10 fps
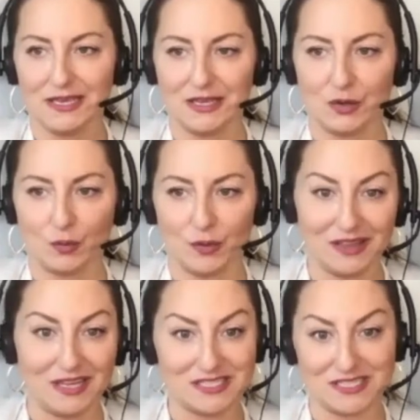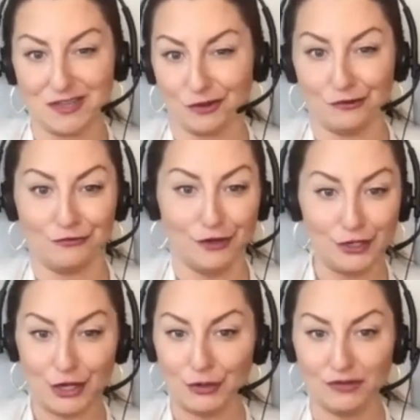really it's either a
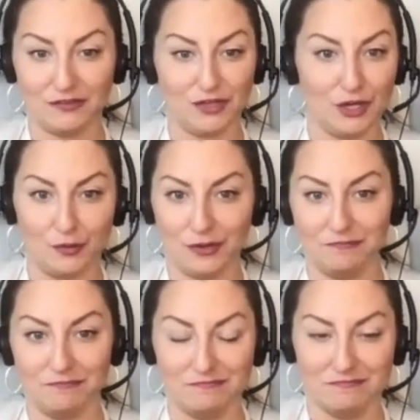footnote if you don't want to